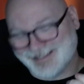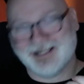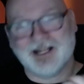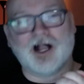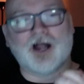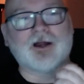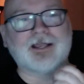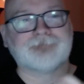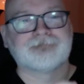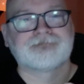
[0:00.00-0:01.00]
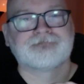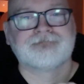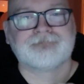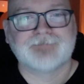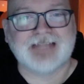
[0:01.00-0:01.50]
All right,
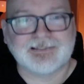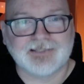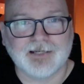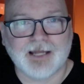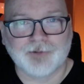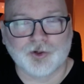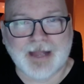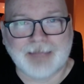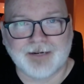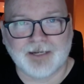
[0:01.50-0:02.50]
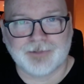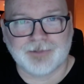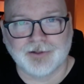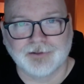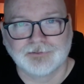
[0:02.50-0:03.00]
that's it. I'm going to wrap it up
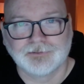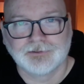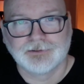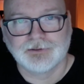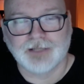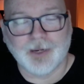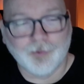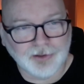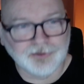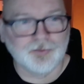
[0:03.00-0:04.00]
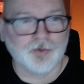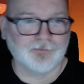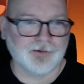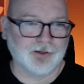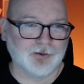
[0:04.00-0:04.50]
here. I will do more
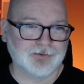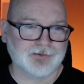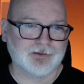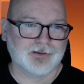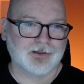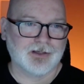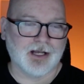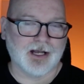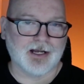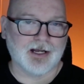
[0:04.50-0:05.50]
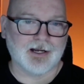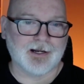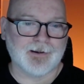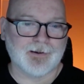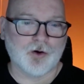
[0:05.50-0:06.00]
videos.
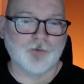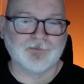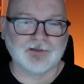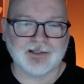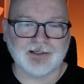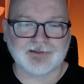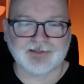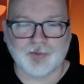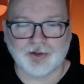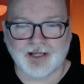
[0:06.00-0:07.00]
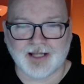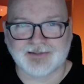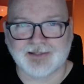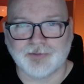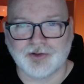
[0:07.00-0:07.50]
Hopefully someone got
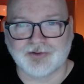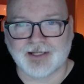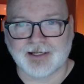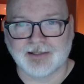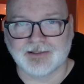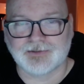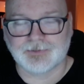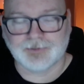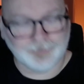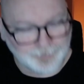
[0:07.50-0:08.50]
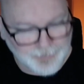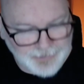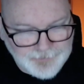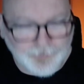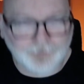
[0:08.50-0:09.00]
some use out of this.
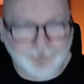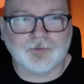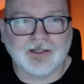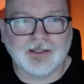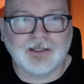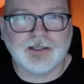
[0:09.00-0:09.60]
Please feel free